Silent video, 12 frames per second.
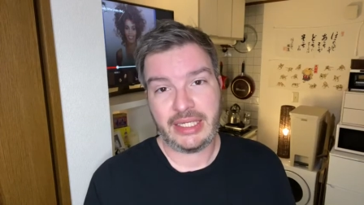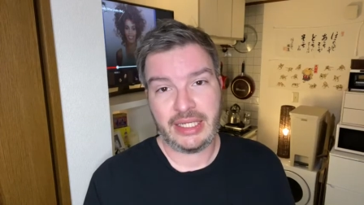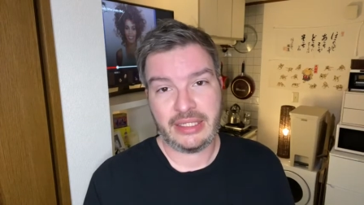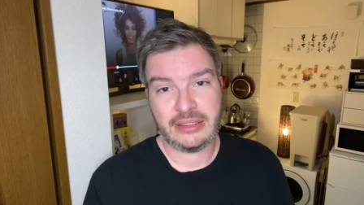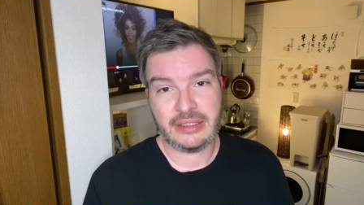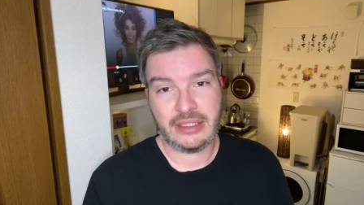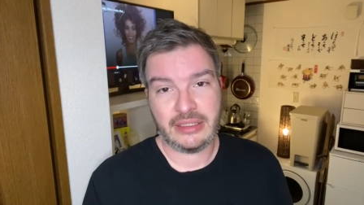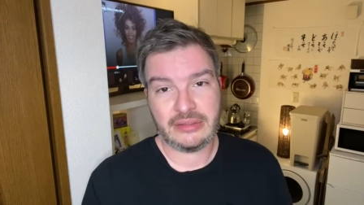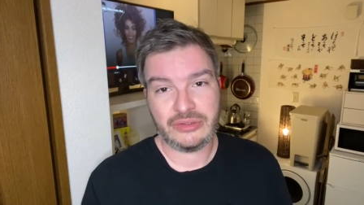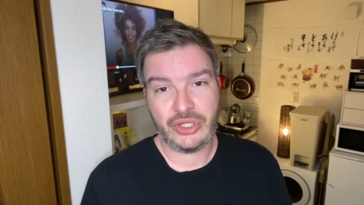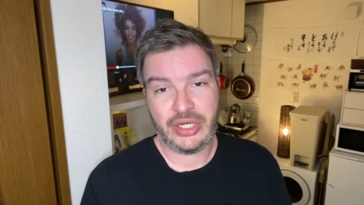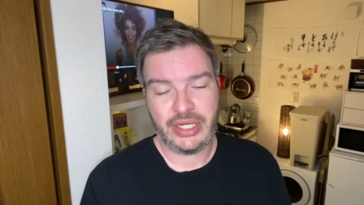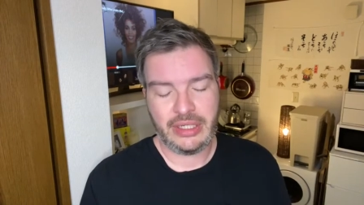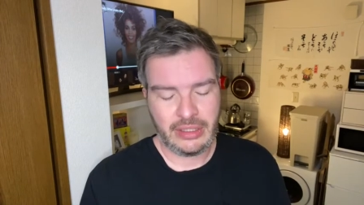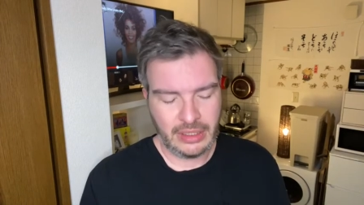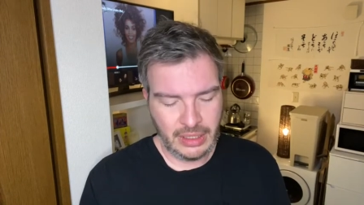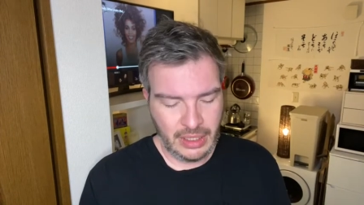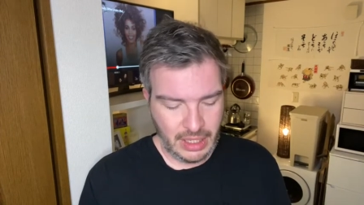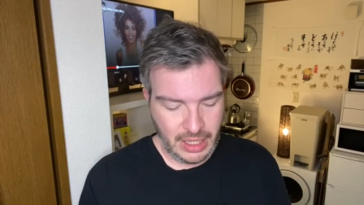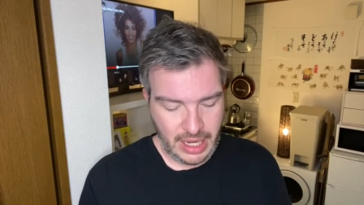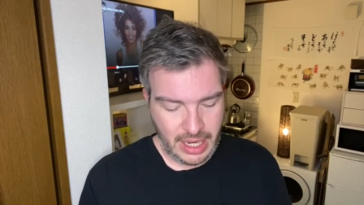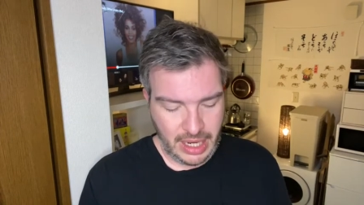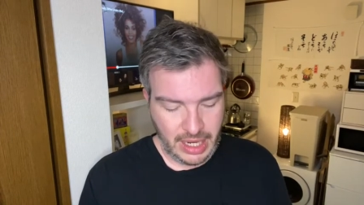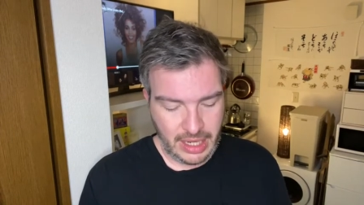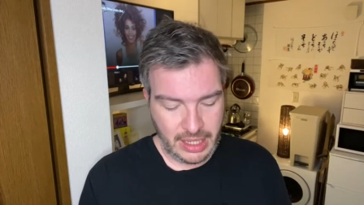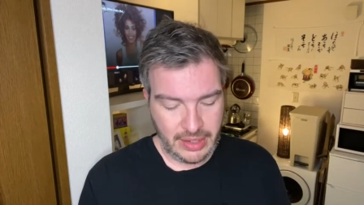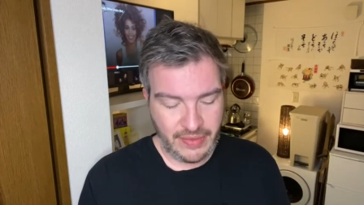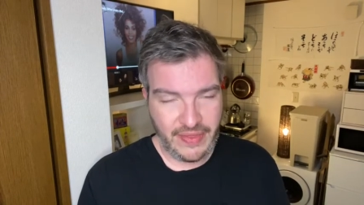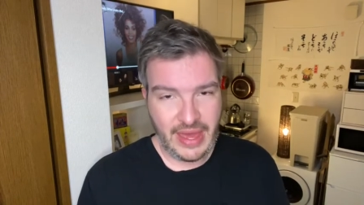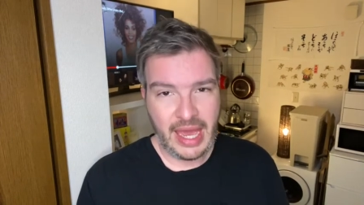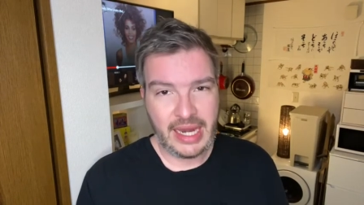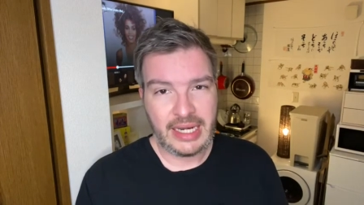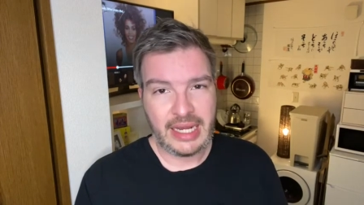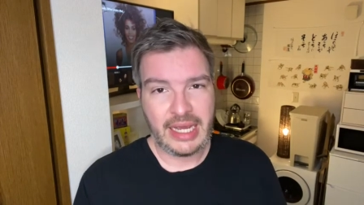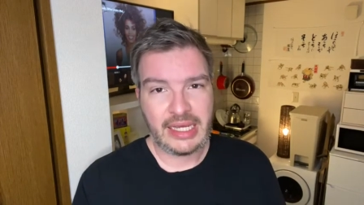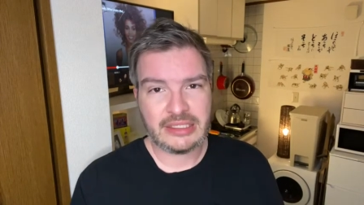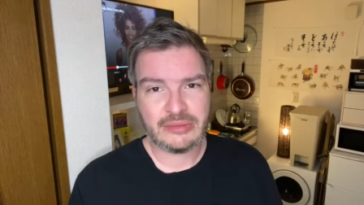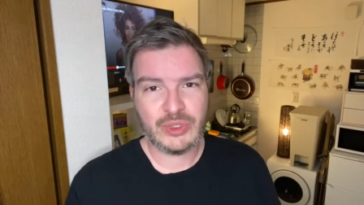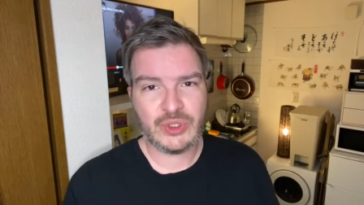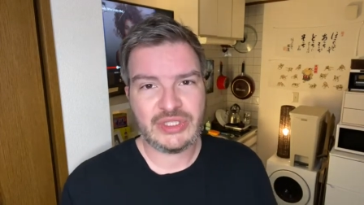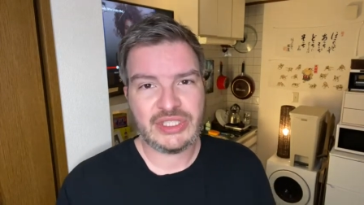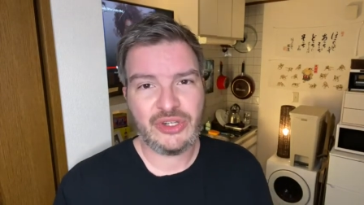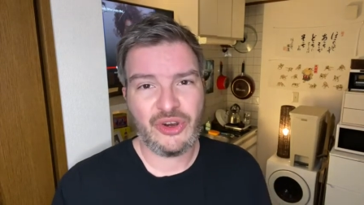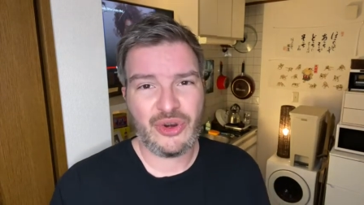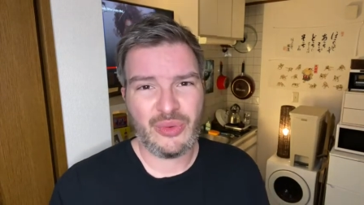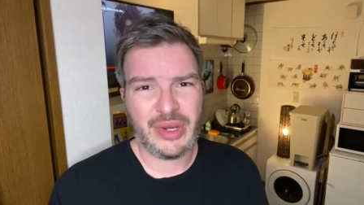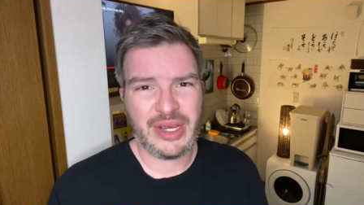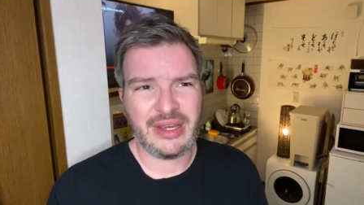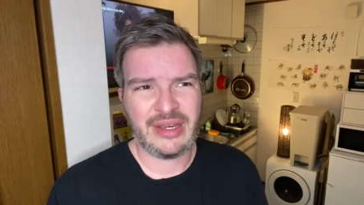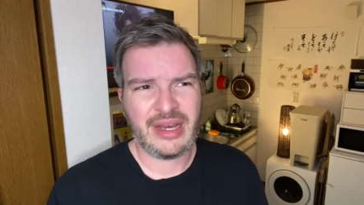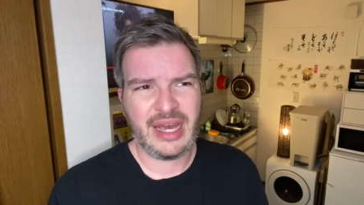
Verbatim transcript: and uh, training. And that has mostly gone away.